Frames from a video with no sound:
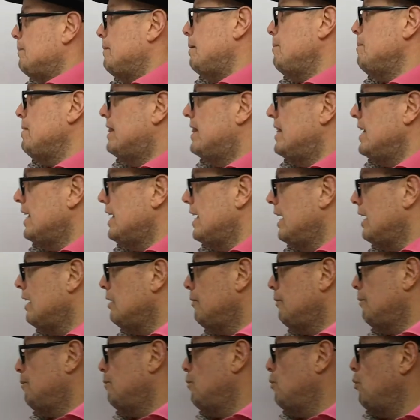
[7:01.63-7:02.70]
I might be thinking
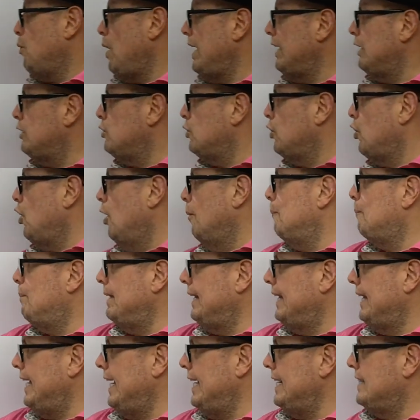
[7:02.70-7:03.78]
way too
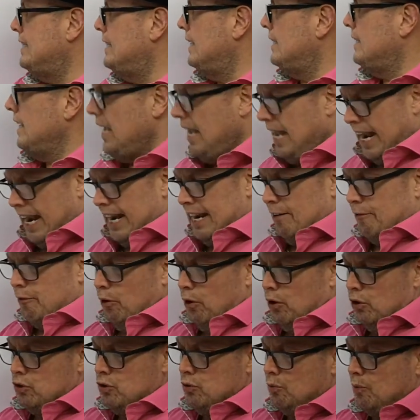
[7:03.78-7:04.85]
complicated, and I
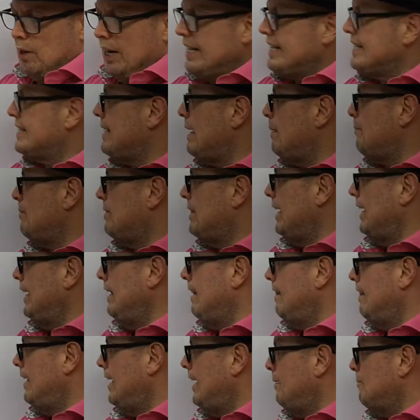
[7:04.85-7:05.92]
forgot to write something
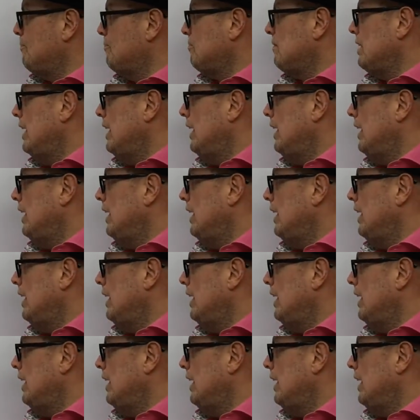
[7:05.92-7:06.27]
in there.